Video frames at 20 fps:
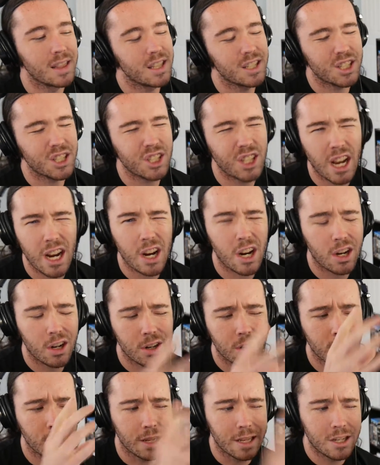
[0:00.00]

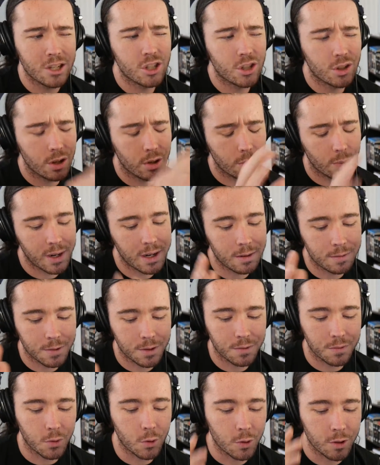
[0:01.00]
share intro
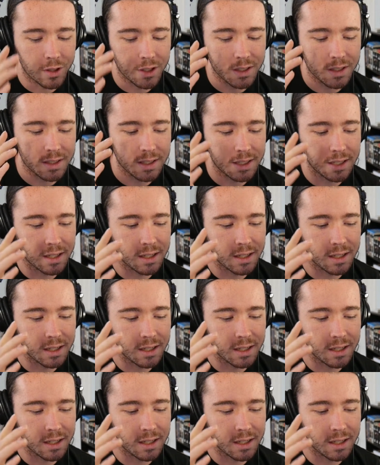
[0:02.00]
whatever for this